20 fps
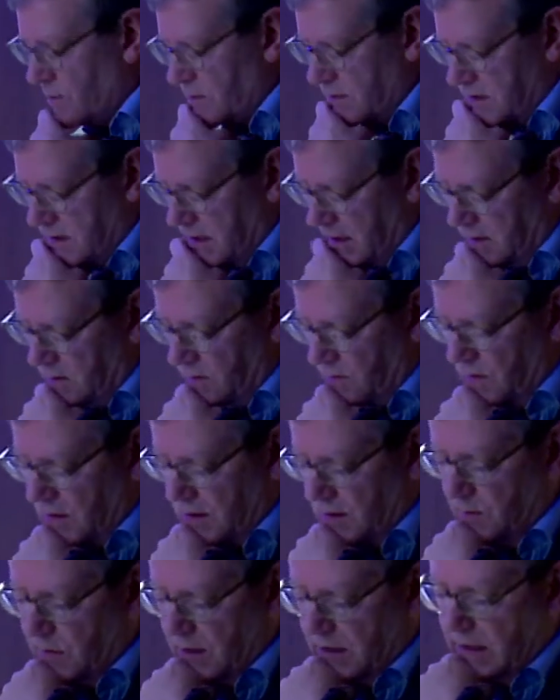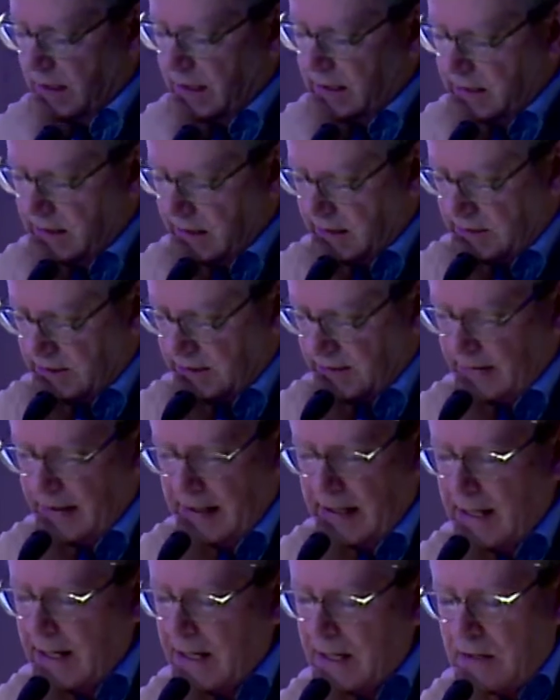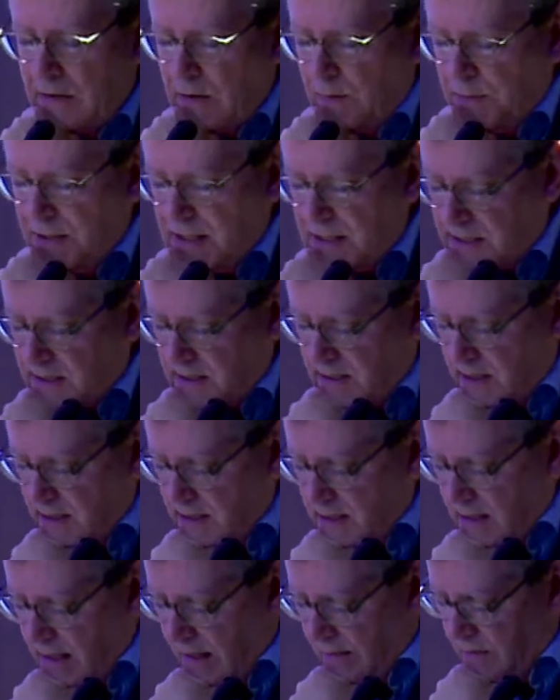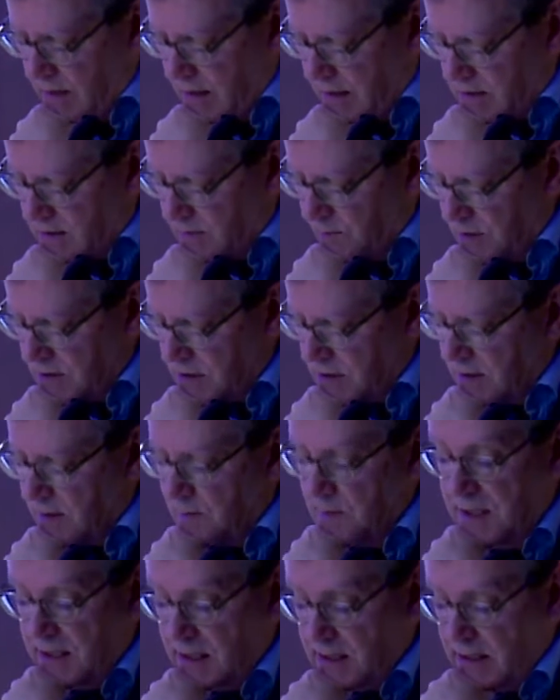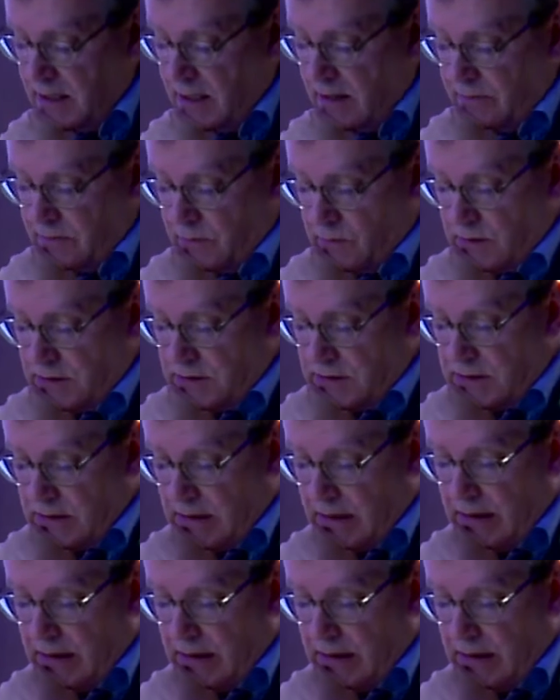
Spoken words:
would start to think about architecture. The PhD and the exhibition immediately afterwards